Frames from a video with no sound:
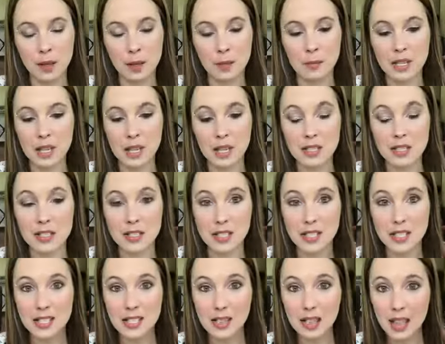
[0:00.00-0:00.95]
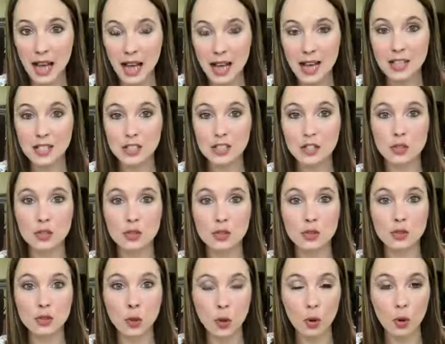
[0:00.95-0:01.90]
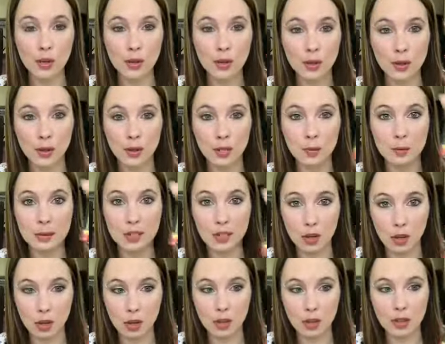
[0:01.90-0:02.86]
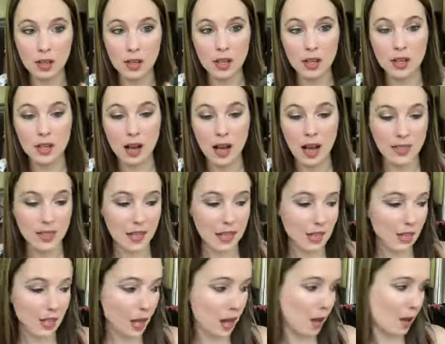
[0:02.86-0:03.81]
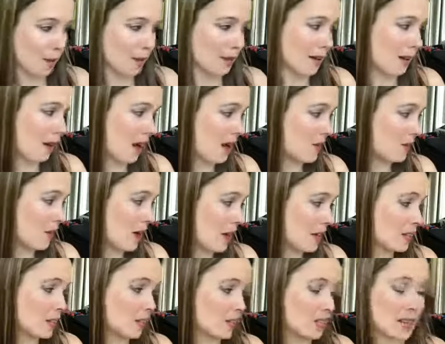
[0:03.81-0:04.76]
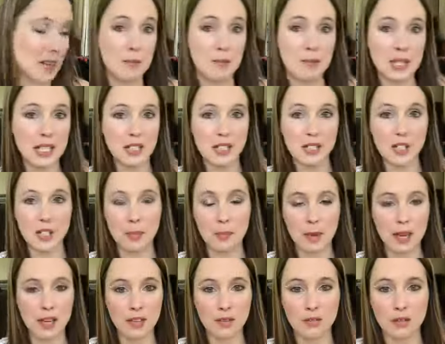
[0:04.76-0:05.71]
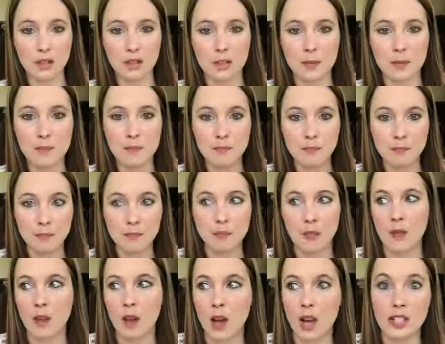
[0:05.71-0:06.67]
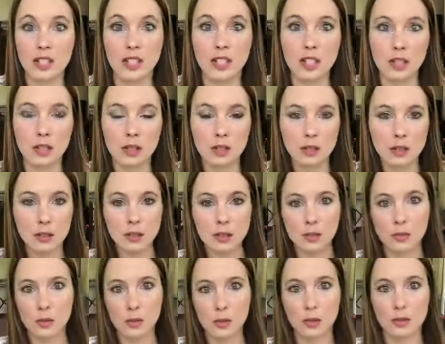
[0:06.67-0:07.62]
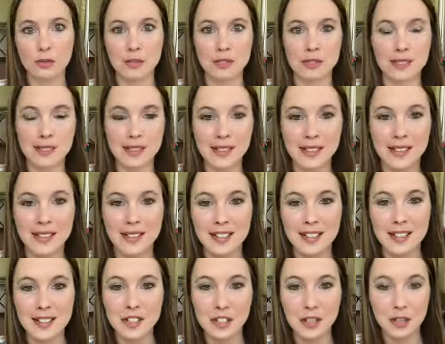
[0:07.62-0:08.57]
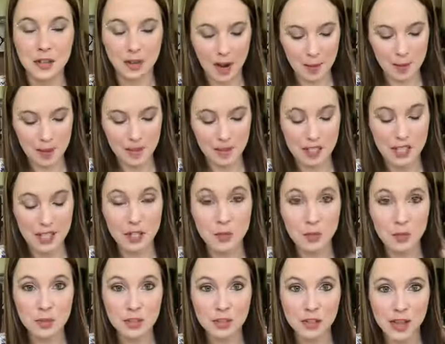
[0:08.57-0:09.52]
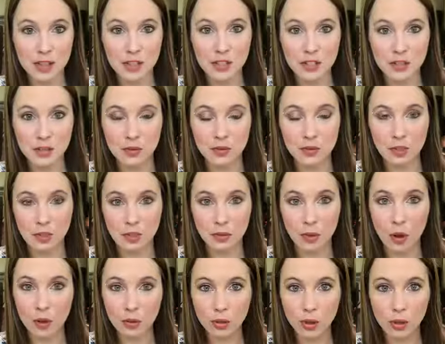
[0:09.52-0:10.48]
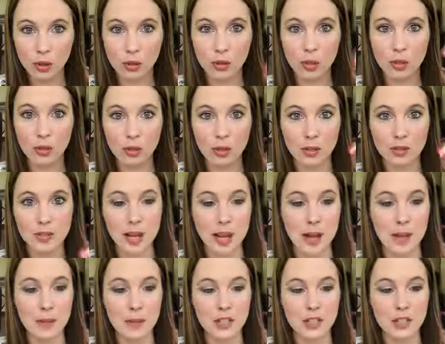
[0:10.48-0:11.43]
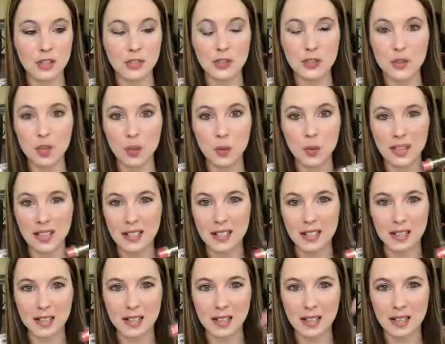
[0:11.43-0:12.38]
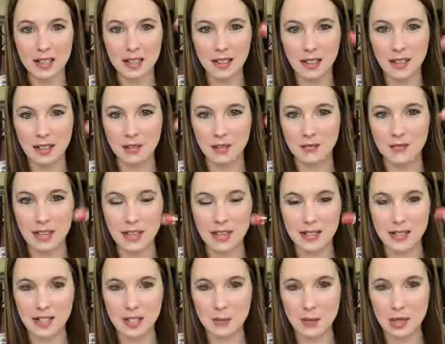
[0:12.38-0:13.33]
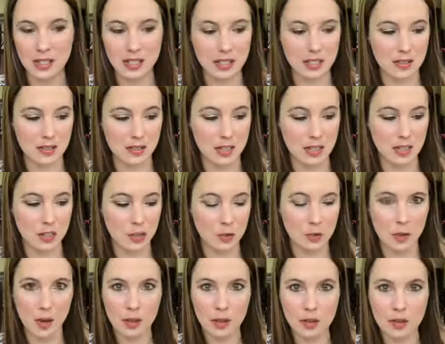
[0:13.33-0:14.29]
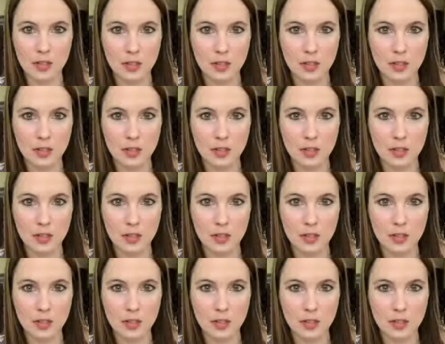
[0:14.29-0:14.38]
Because these last so incredibly long. I think I've had the same pink champagne for a year almost. So, I mean, these will last you a long, long, long, long time. And you don't want to get any kind of nasty bacteria in your bottle.